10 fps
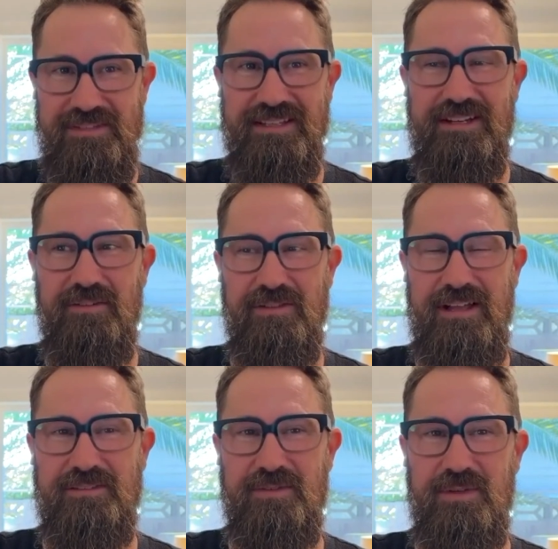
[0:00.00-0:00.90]
seen it over the
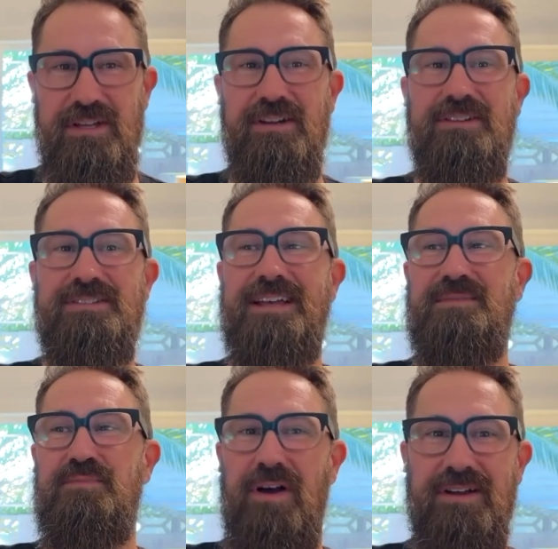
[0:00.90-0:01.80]
last few years as
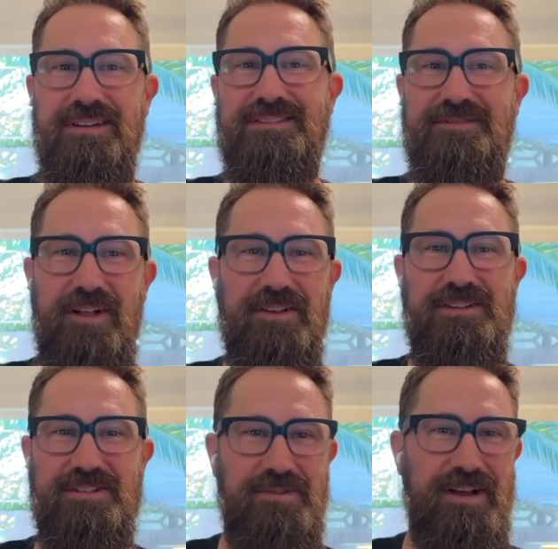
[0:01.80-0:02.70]
products follow
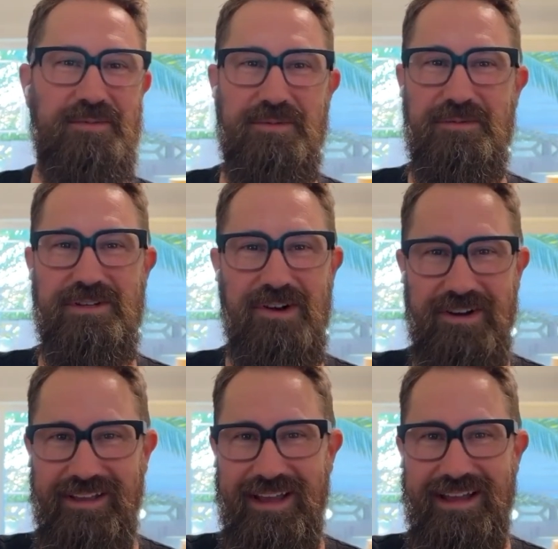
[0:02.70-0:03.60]
us around with
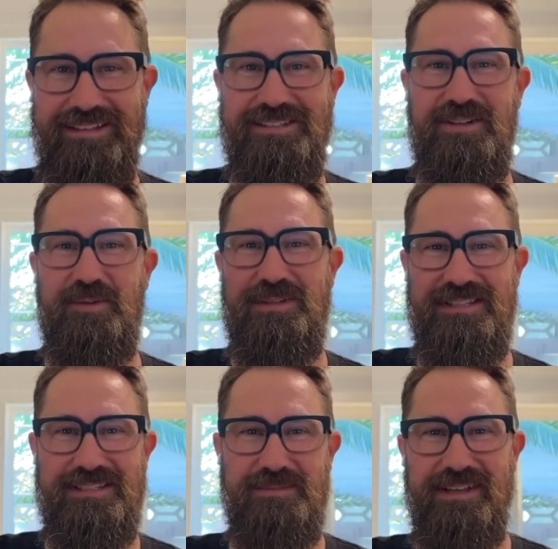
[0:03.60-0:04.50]
retargeting ads. We
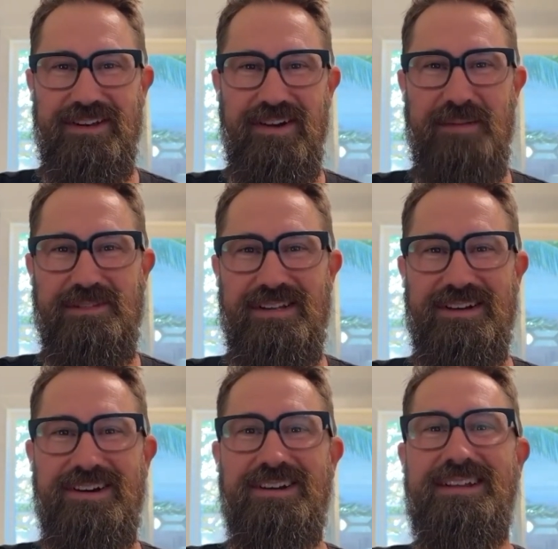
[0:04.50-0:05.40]
see something in our Amazon
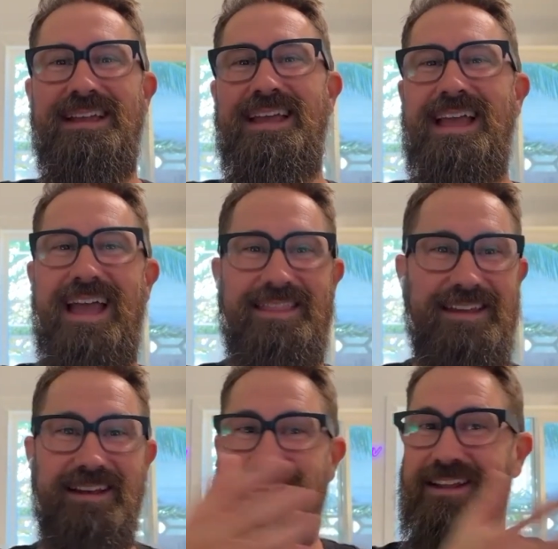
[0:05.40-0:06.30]
cart, and
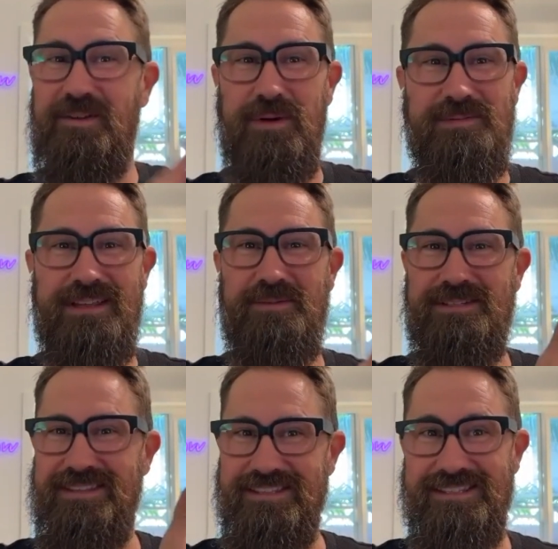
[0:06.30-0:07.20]
then on another website we
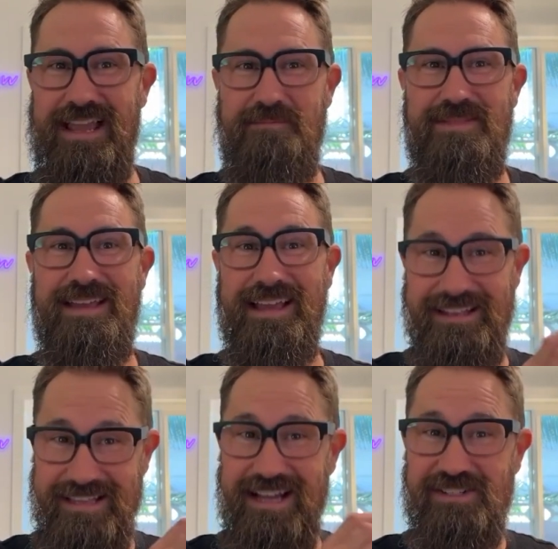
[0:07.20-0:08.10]
see the same thing, and
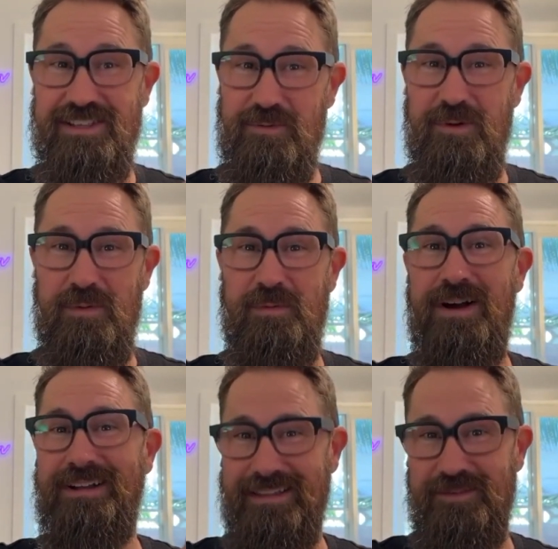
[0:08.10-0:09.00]
it's actually the one we
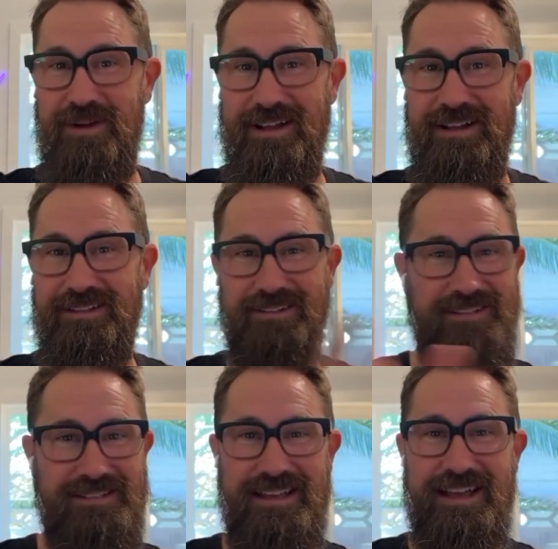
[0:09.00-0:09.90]
want in the right color.
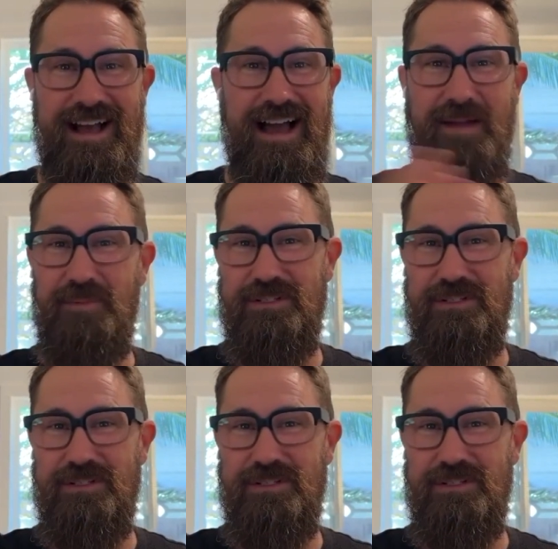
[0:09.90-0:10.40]
It's hyper